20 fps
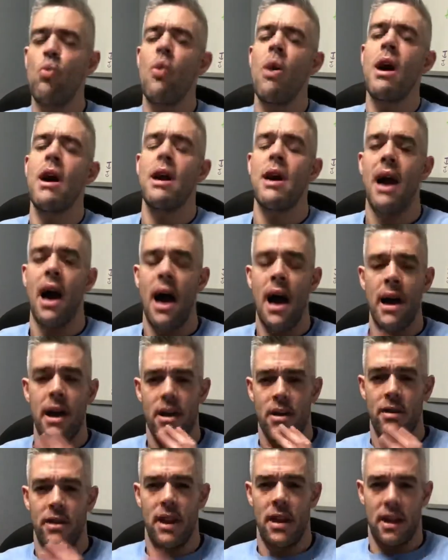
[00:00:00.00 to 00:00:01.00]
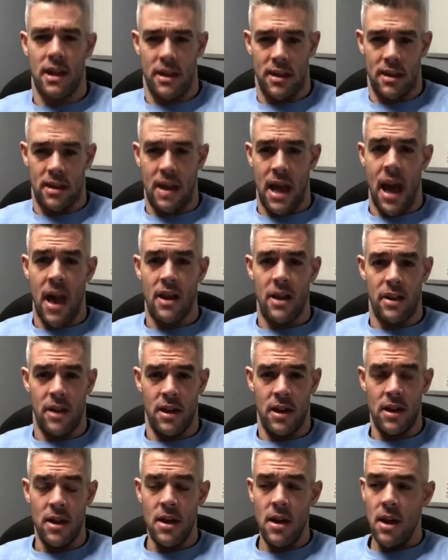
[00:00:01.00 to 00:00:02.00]
way higher than in
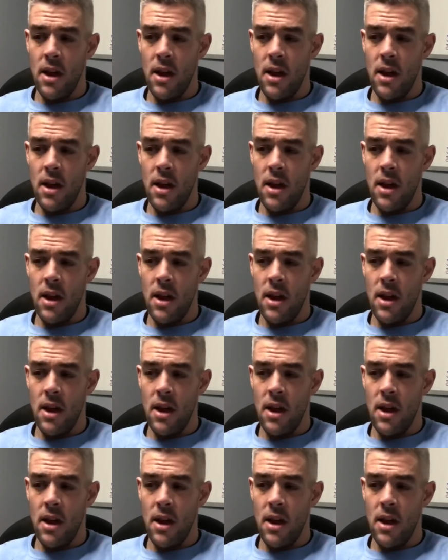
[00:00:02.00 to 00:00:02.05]
Canada.